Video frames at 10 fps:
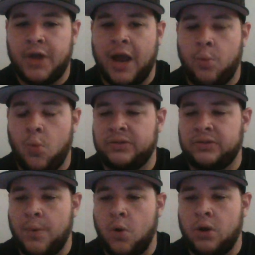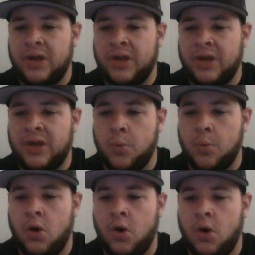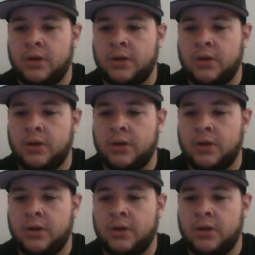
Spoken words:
I want,